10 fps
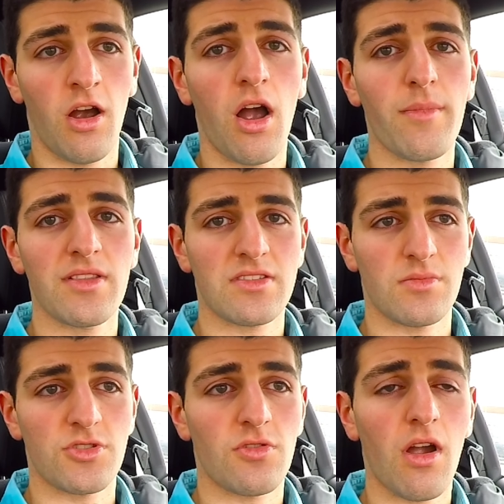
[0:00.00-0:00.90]
comment,
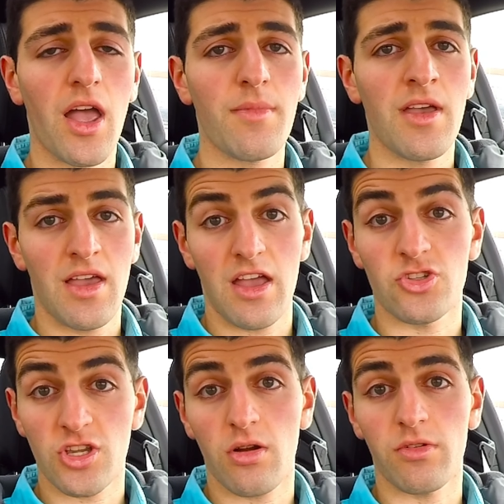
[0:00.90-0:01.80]
subscribe,
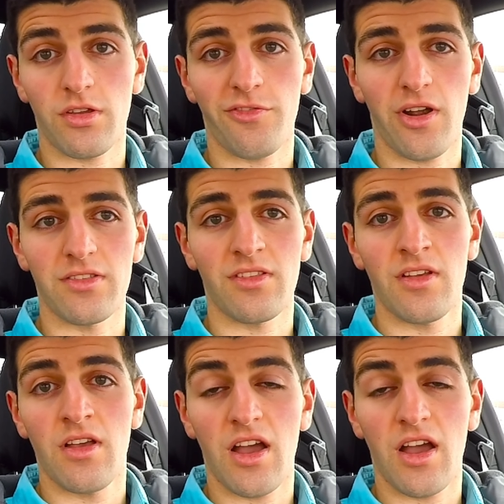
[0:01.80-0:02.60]
and share it with your friends.